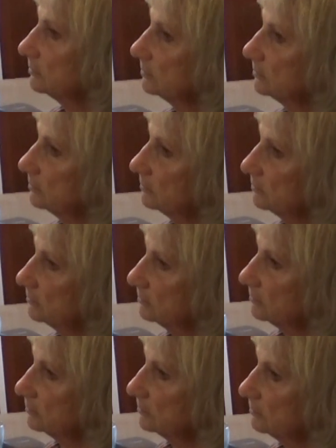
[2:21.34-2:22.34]

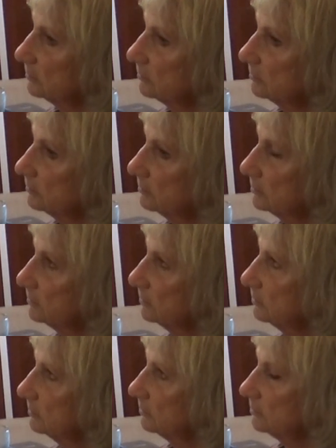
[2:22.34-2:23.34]

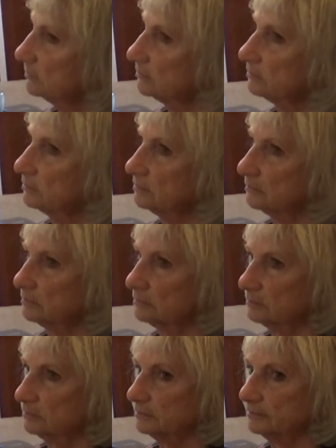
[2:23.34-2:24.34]

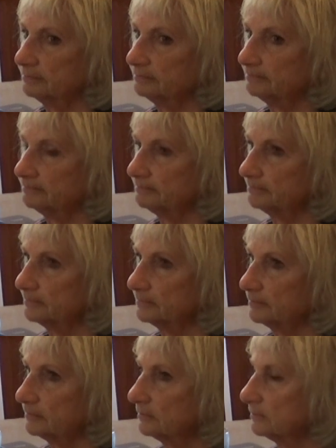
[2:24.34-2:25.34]

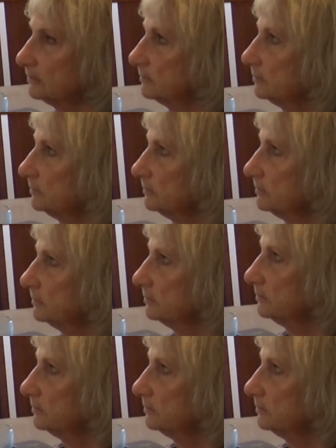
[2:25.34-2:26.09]
[no speech]